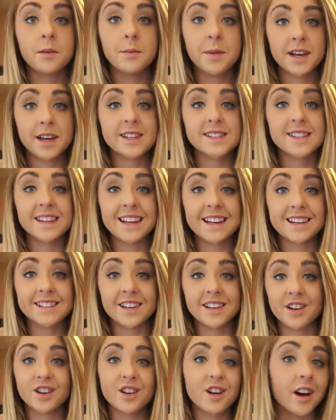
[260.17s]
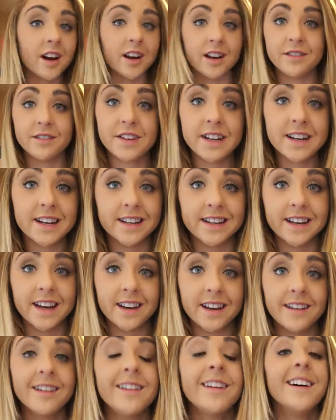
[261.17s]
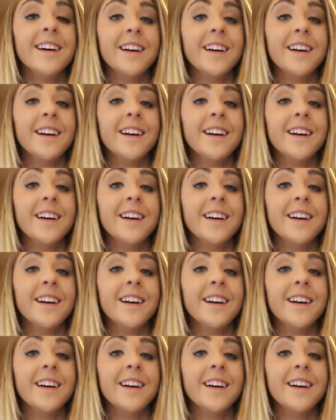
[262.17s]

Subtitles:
because it thinks that you're not going to feed it again.